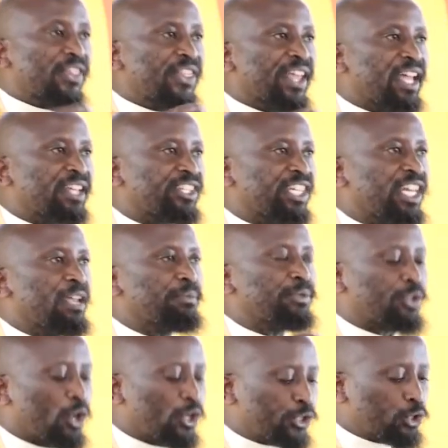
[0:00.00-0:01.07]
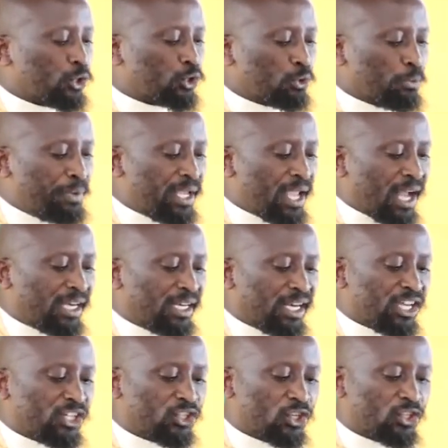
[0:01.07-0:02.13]
There seems also to be a
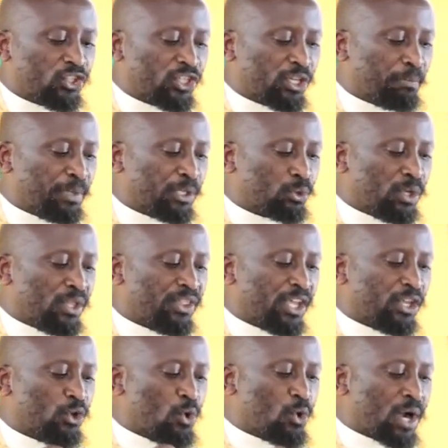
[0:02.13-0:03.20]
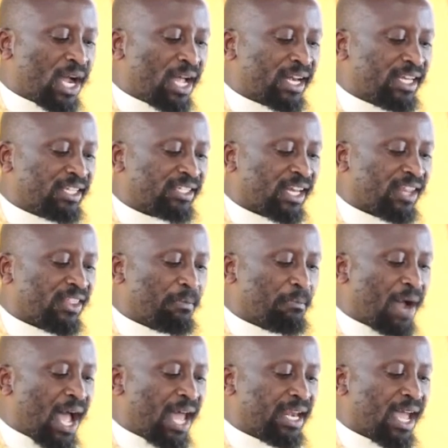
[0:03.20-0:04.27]
relationship between the Eucharist and the
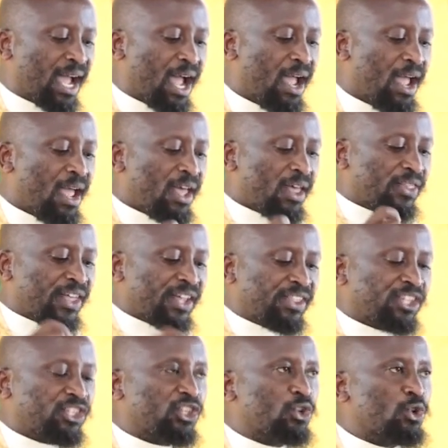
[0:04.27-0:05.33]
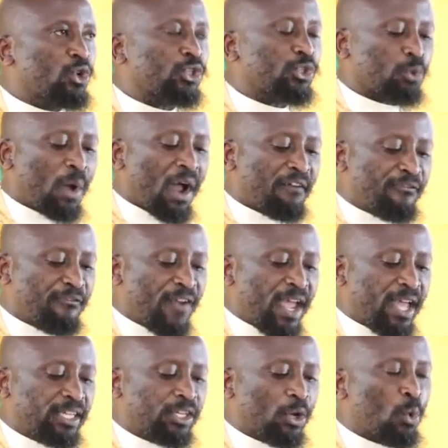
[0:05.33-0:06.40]
manna that the Jews were
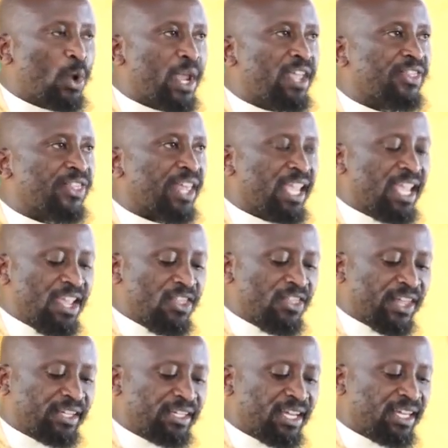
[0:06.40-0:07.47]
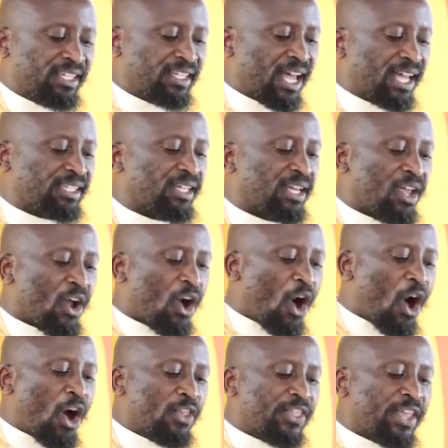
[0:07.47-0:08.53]
fed with in the desert
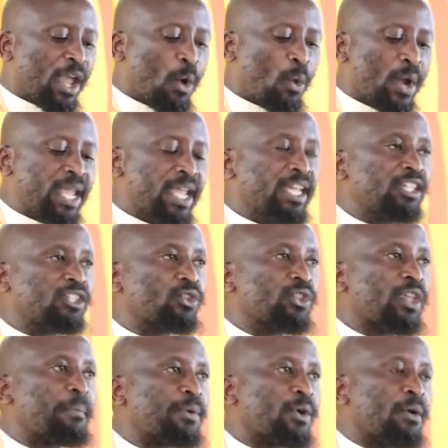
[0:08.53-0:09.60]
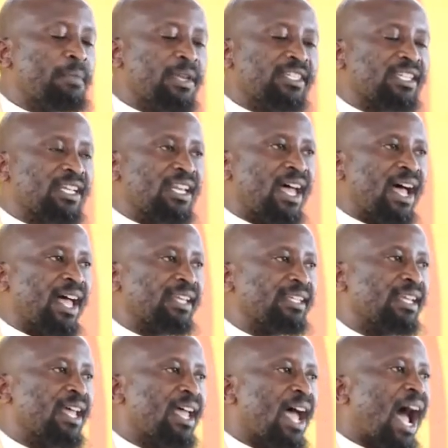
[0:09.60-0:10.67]
on their way to the promised land.